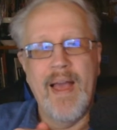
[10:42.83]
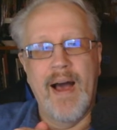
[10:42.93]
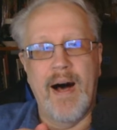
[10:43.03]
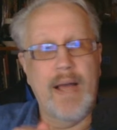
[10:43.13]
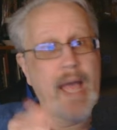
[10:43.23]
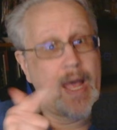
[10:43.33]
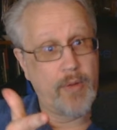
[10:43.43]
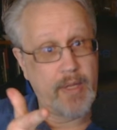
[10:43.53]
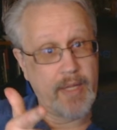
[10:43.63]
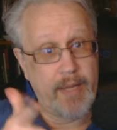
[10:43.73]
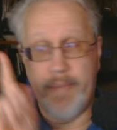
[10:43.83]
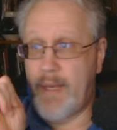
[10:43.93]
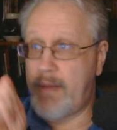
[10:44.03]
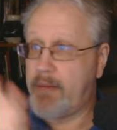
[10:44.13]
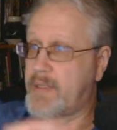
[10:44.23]
Hail
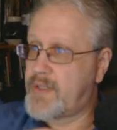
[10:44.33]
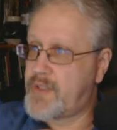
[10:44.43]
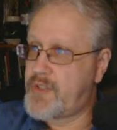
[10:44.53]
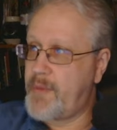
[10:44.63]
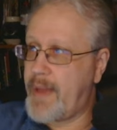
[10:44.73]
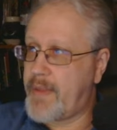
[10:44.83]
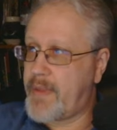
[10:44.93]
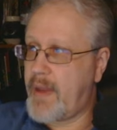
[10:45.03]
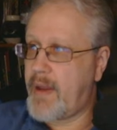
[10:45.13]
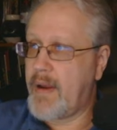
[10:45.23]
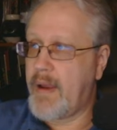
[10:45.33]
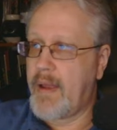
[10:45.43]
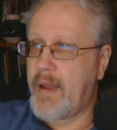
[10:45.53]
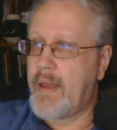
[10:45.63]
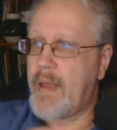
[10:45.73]
Columbia. Let's zoom out there.
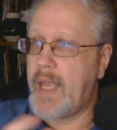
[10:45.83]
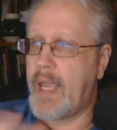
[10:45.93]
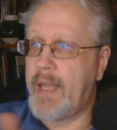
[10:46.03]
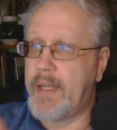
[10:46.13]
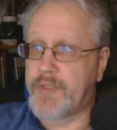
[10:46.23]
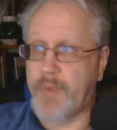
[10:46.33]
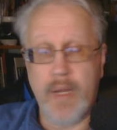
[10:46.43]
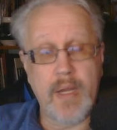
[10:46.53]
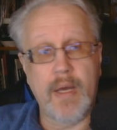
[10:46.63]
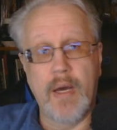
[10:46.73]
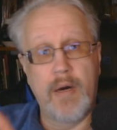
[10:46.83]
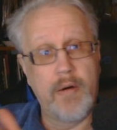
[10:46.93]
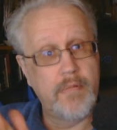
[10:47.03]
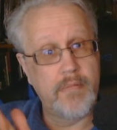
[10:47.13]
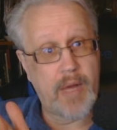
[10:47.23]
It is ready to
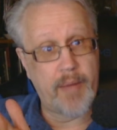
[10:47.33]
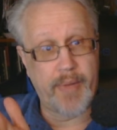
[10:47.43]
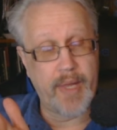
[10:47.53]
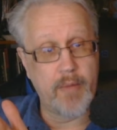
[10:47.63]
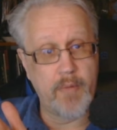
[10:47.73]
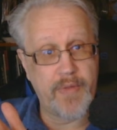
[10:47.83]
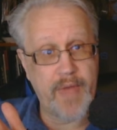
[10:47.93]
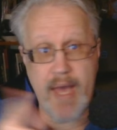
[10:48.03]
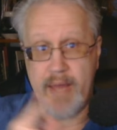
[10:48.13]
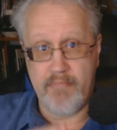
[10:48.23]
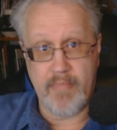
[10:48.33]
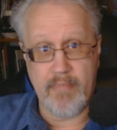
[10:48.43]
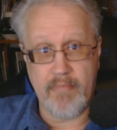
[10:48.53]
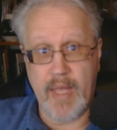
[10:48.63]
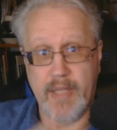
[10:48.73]
go. I'm playing with that.
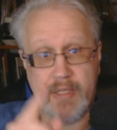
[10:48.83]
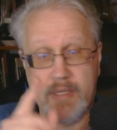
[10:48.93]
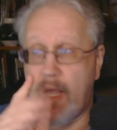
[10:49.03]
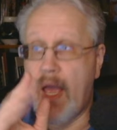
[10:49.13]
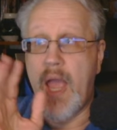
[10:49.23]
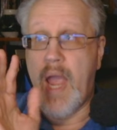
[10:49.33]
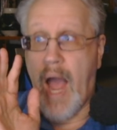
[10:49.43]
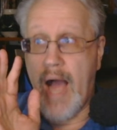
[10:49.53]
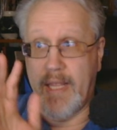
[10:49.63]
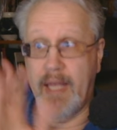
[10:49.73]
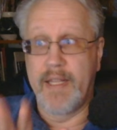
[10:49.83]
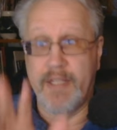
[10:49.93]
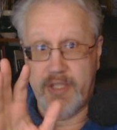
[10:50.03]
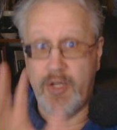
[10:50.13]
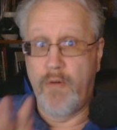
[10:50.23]
It is
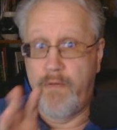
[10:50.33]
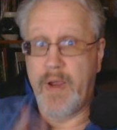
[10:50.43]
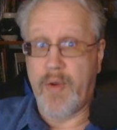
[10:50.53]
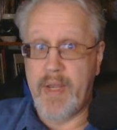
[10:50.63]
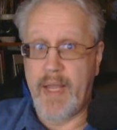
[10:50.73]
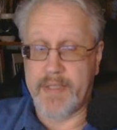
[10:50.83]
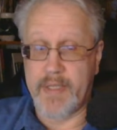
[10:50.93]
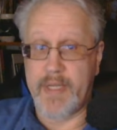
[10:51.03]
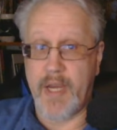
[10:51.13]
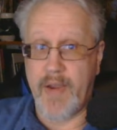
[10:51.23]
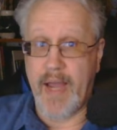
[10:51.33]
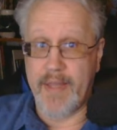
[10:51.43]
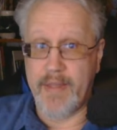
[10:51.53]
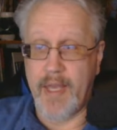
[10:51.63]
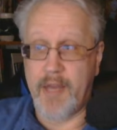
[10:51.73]
still very necessary, I
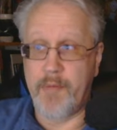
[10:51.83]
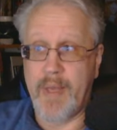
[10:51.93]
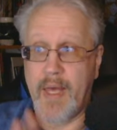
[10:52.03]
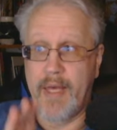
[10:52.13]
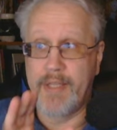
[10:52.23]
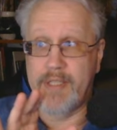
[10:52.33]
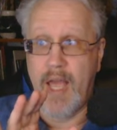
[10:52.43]
think, because